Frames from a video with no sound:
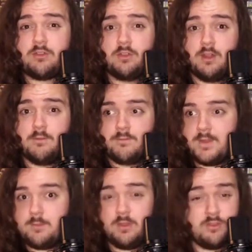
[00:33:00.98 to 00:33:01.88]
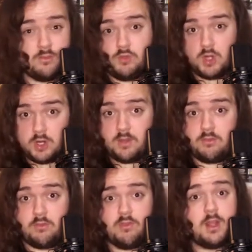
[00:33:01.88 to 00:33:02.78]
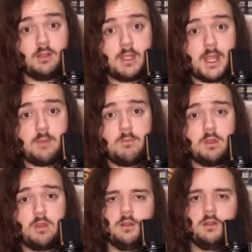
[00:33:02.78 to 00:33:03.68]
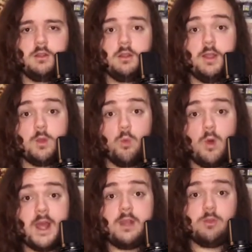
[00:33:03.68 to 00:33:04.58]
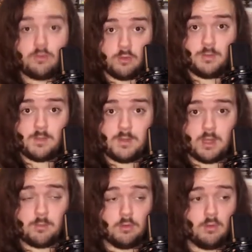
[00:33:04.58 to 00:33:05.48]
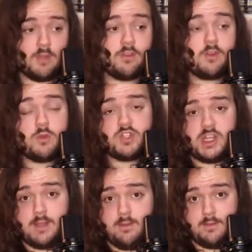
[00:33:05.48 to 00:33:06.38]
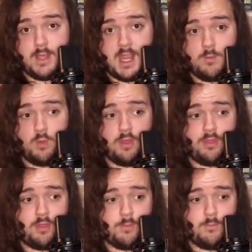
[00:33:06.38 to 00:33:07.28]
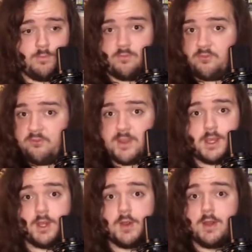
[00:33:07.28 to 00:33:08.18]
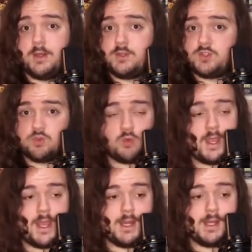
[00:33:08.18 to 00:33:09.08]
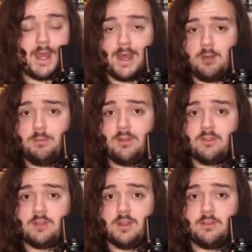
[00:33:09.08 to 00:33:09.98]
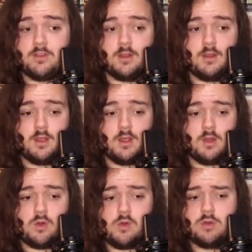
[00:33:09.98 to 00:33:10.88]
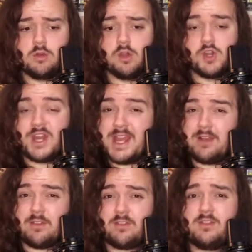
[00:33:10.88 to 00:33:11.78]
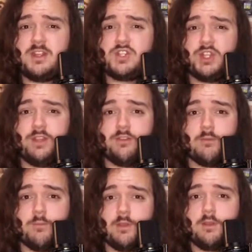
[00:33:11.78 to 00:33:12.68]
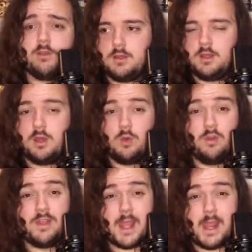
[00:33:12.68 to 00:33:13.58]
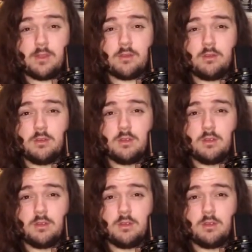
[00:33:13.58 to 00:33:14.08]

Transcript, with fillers: the famous darkest Zelda game? Like, why do so many people associate this game with fear and dread and helplessness and horror and existentialism? Well, the answer